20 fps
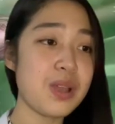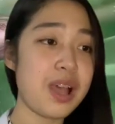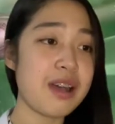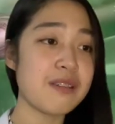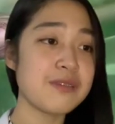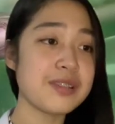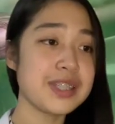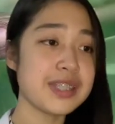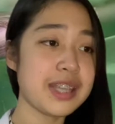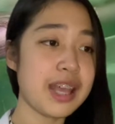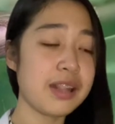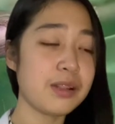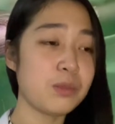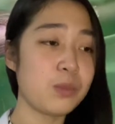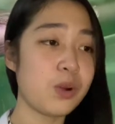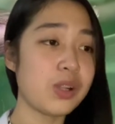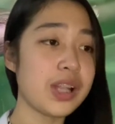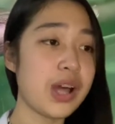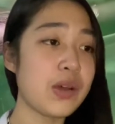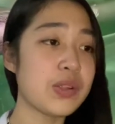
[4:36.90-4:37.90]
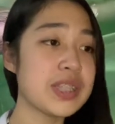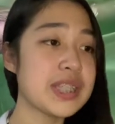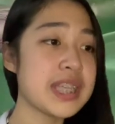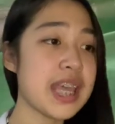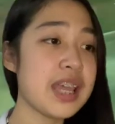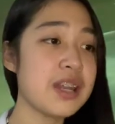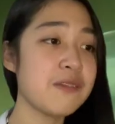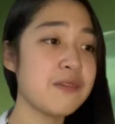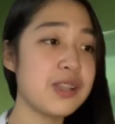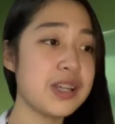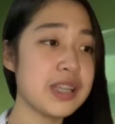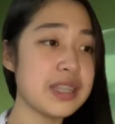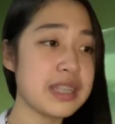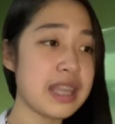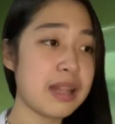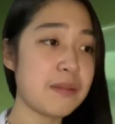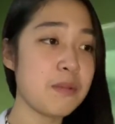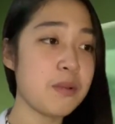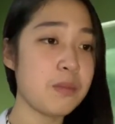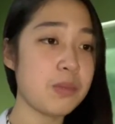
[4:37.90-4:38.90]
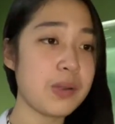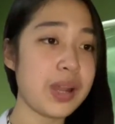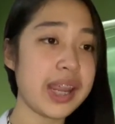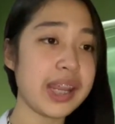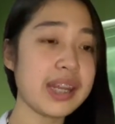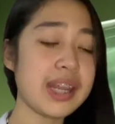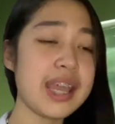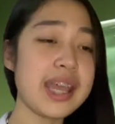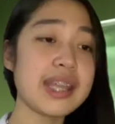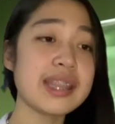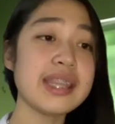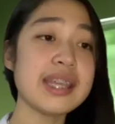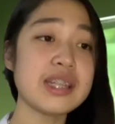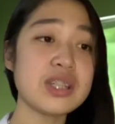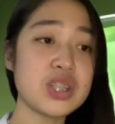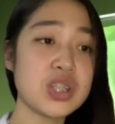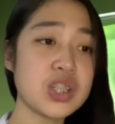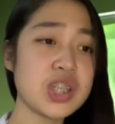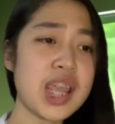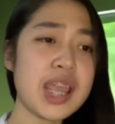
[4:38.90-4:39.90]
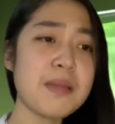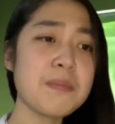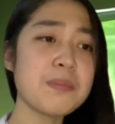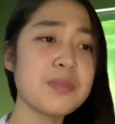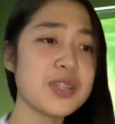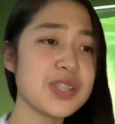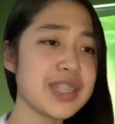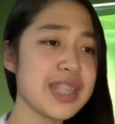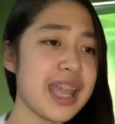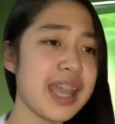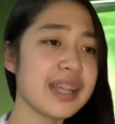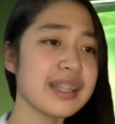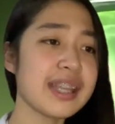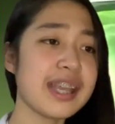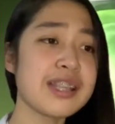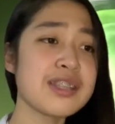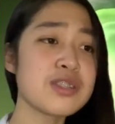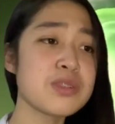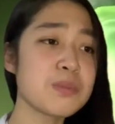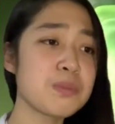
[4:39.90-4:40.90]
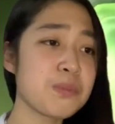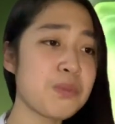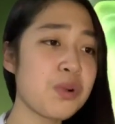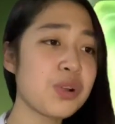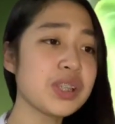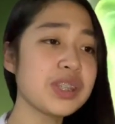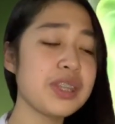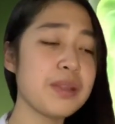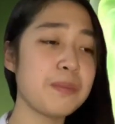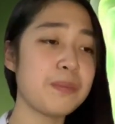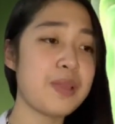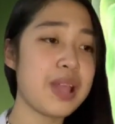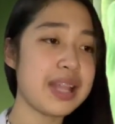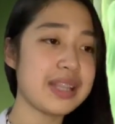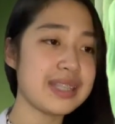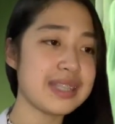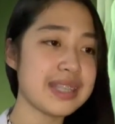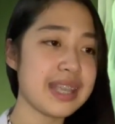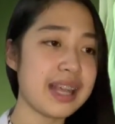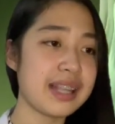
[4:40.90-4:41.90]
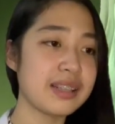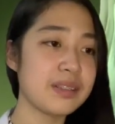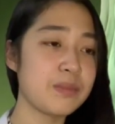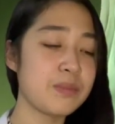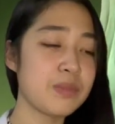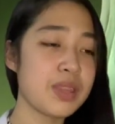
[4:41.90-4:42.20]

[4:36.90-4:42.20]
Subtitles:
have a cell wall outside of their cell membrane that shape, protect, and support the plant cell.